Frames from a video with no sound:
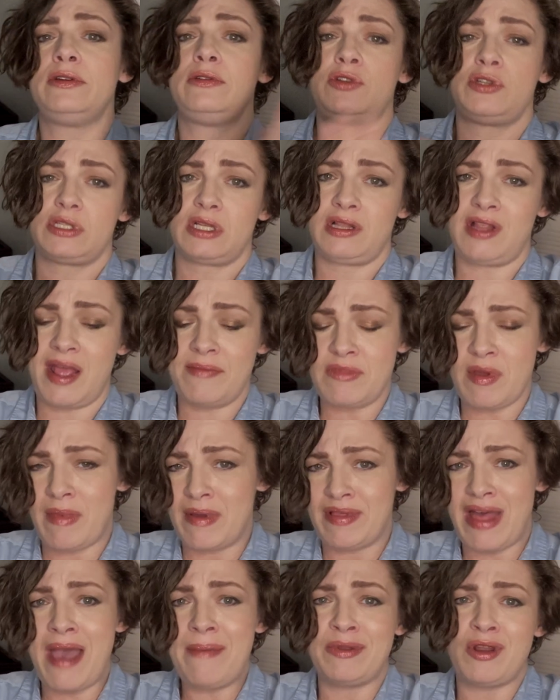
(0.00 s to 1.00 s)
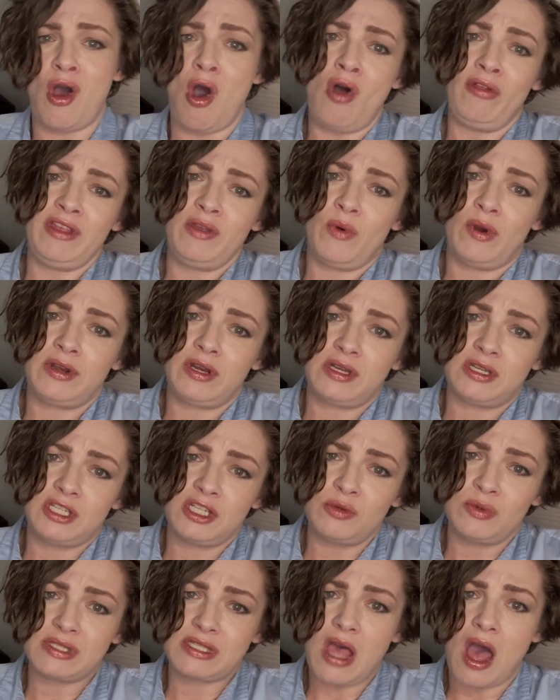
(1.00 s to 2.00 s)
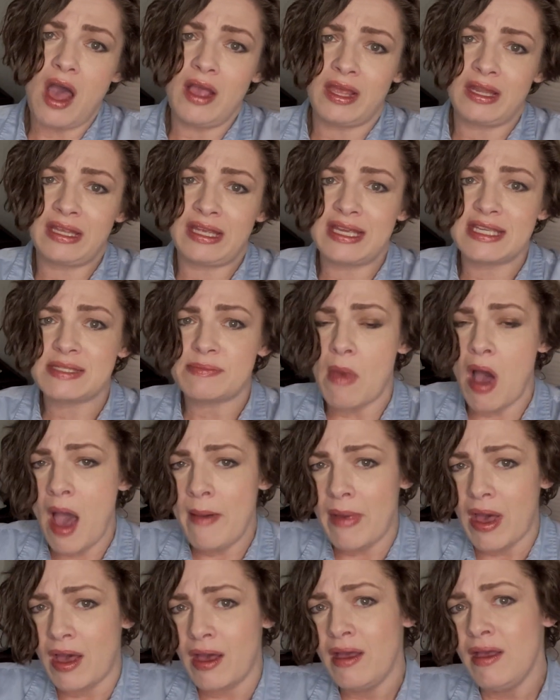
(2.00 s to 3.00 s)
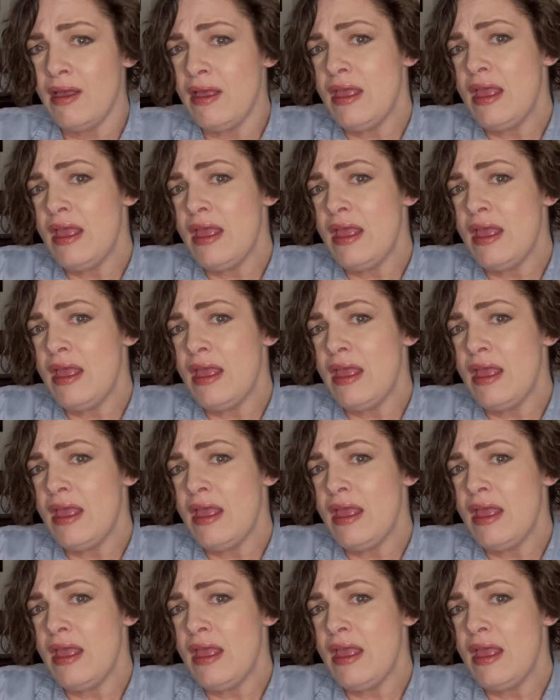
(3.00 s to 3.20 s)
who just climbed on my lap and all he wanted to do was hug and kiss mama.